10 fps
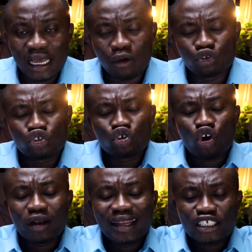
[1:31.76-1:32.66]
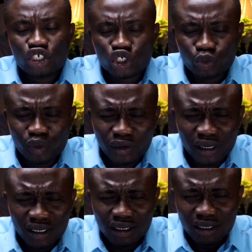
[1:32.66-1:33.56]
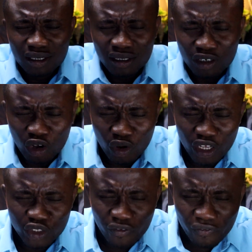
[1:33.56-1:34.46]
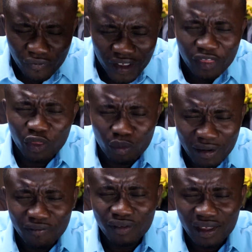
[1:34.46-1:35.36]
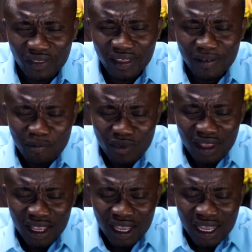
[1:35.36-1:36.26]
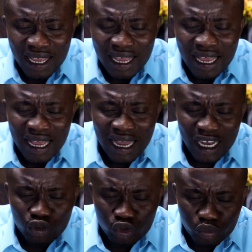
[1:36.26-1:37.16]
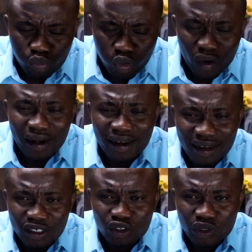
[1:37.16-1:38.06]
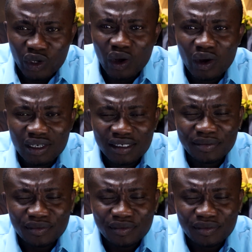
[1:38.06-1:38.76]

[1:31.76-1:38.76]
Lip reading: I want you to connect your spirit, connect your faith to my faith as we pray to God